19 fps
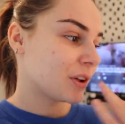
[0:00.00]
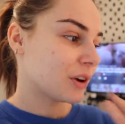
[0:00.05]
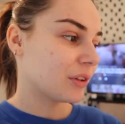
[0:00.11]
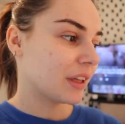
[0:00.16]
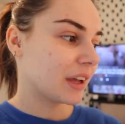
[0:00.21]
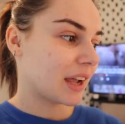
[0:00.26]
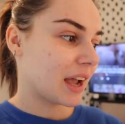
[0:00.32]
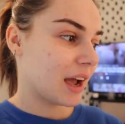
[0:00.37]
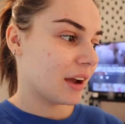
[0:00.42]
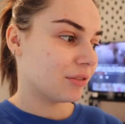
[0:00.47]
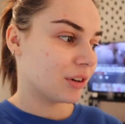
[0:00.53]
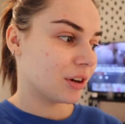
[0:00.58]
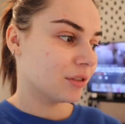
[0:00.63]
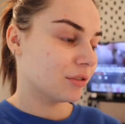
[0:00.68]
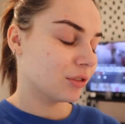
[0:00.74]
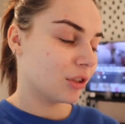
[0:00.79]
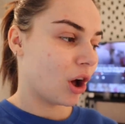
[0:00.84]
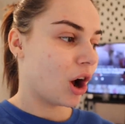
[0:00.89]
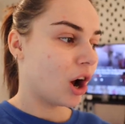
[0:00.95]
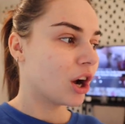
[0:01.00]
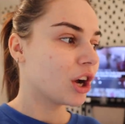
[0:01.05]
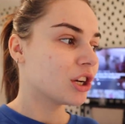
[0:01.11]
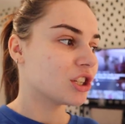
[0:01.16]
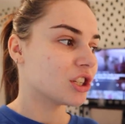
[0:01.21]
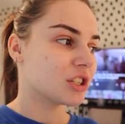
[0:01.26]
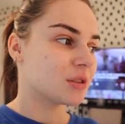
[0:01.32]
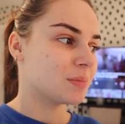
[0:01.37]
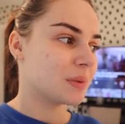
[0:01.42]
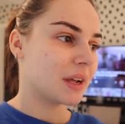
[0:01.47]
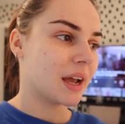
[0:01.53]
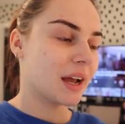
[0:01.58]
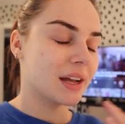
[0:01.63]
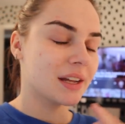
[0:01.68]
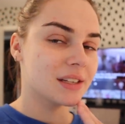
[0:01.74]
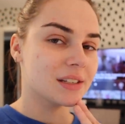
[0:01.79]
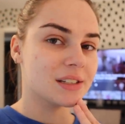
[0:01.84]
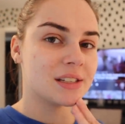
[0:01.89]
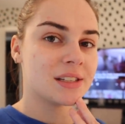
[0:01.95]
or like every vlog, just
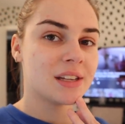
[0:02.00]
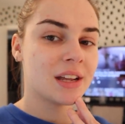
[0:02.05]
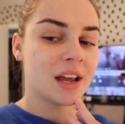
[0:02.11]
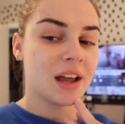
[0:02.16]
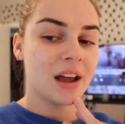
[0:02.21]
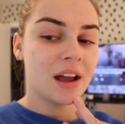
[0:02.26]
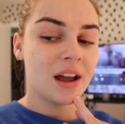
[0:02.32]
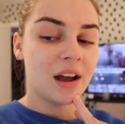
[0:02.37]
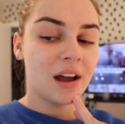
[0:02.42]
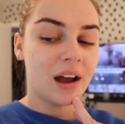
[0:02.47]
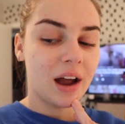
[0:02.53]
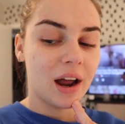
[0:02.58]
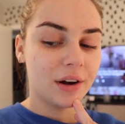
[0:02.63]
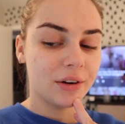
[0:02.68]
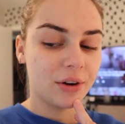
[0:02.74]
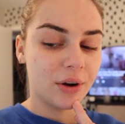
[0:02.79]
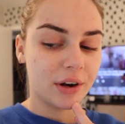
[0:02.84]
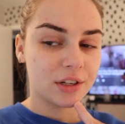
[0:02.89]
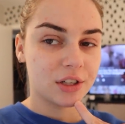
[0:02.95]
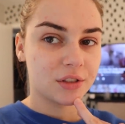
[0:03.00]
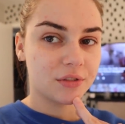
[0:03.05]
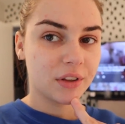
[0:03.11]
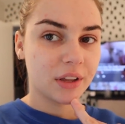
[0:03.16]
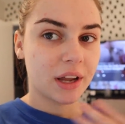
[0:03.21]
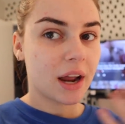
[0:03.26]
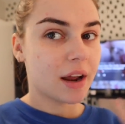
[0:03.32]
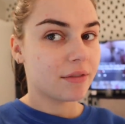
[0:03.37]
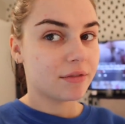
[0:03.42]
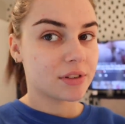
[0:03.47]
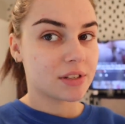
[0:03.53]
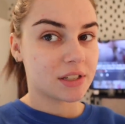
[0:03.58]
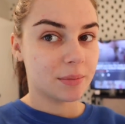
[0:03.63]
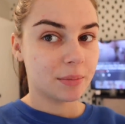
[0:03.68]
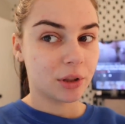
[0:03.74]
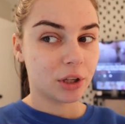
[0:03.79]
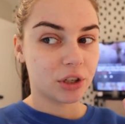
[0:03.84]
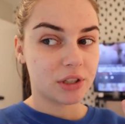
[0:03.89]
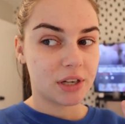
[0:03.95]
because I don't know, I just feel like I have a
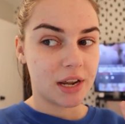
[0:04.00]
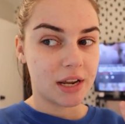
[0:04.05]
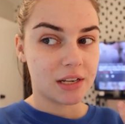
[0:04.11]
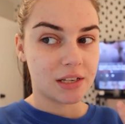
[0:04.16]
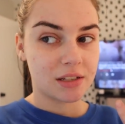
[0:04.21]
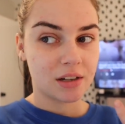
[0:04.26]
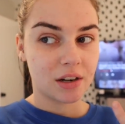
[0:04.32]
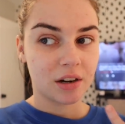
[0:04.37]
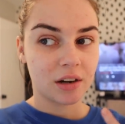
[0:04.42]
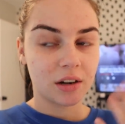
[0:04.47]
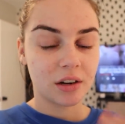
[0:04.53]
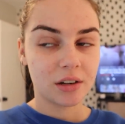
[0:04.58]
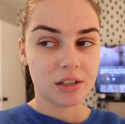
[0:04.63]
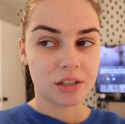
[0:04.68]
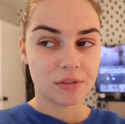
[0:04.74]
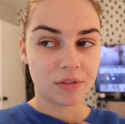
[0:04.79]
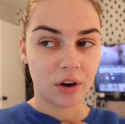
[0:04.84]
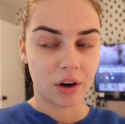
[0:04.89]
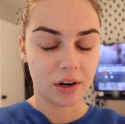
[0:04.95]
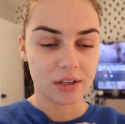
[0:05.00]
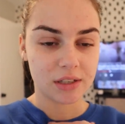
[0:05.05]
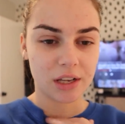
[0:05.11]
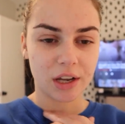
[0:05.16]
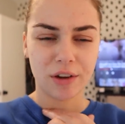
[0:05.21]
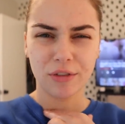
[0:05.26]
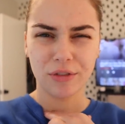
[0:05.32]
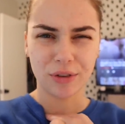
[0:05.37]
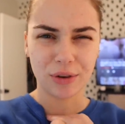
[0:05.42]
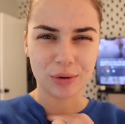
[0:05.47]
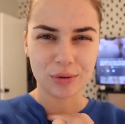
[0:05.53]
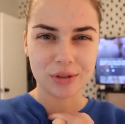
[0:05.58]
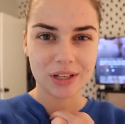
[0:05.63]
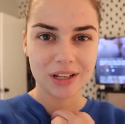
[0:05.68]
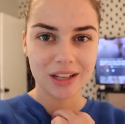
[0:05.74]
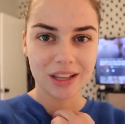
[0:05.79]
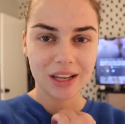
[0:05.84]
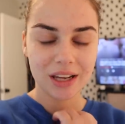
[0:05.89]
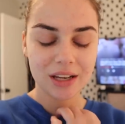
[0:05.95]
similar taste to her as far as like foods
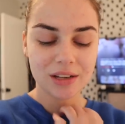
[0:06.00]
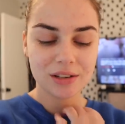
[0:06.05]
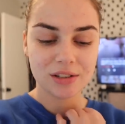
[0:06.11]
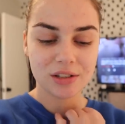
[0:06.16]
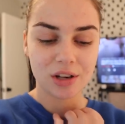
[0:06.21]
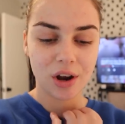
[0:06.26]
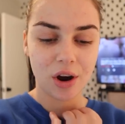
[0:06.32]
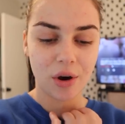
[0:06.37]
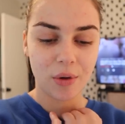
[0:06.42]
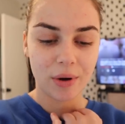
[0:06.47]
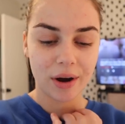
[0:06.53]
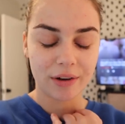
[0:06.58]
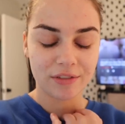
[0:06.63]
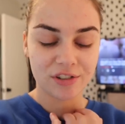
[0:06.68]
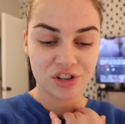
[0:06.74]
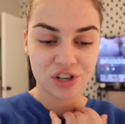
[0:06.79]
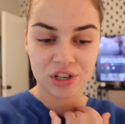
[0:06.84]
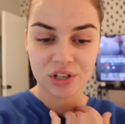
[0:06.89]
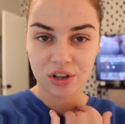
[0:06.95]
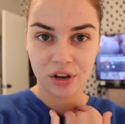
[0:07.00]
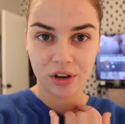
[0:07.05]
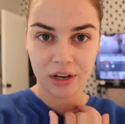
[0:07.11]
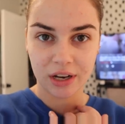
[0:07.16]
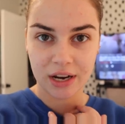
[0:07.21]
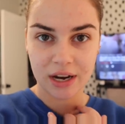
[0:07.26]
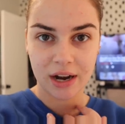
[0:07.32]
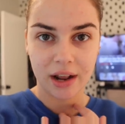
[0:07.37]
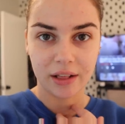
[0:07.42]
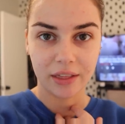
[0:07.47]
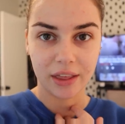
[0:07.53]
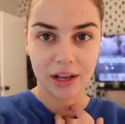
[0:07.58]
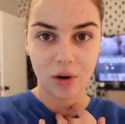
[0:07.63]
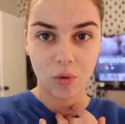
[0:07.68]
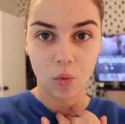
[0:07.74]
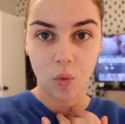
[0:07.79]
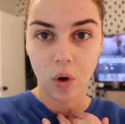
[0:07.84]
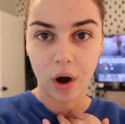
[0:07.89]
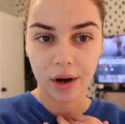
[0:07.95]
and things. So whenever she's cooking, I
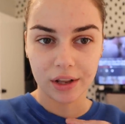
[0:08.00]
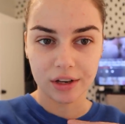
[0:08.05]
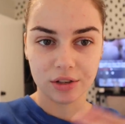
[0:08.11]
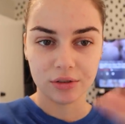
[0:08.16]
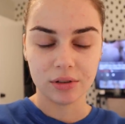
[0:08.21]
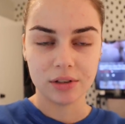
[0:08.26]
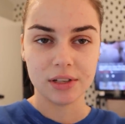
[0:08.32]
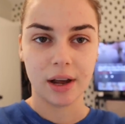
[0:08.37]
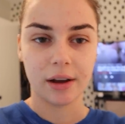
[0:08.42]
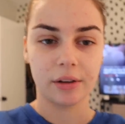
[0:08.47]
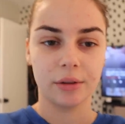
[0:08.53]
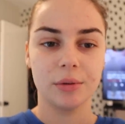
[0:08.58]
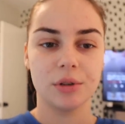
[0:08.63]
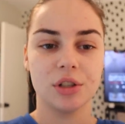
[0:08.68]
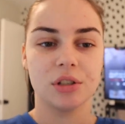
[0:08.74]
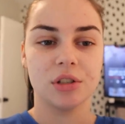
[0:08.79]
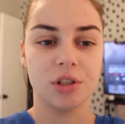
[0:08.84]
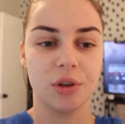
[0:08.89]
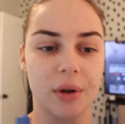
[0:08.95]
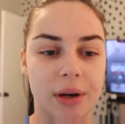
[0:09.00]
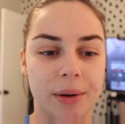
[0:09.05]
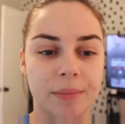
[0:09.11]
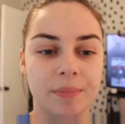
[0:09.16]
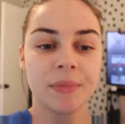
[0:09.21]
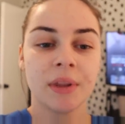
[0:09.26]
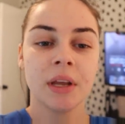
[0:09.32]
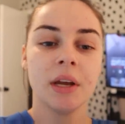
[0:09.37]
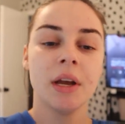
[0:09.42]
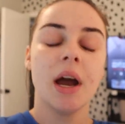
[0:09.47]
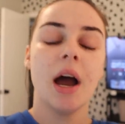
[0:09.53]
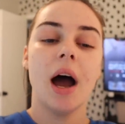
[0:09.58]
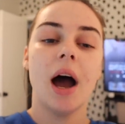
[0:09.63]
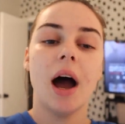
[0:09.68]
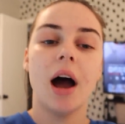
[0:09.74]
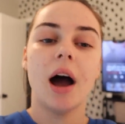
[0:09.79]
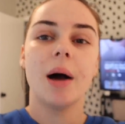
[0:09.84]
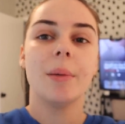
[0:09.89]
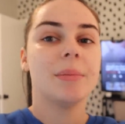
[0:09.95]
like want to do exactly what she's doing.
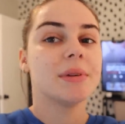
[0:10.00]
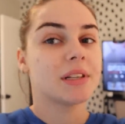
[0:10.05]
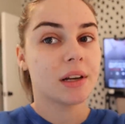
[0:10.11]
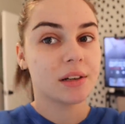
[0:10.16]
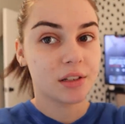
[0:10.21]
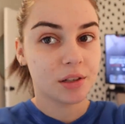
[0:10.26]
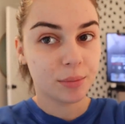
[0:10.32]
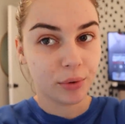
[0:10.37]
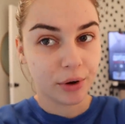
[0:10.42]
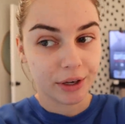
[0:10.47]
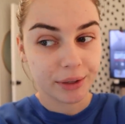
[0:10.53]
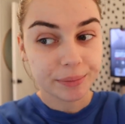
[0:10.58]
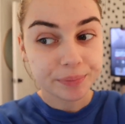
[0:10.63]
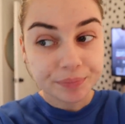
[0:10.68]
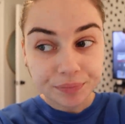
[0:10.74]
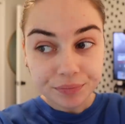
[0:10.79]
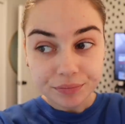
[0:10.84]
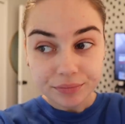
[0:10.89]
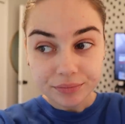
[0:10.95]
Besides the point,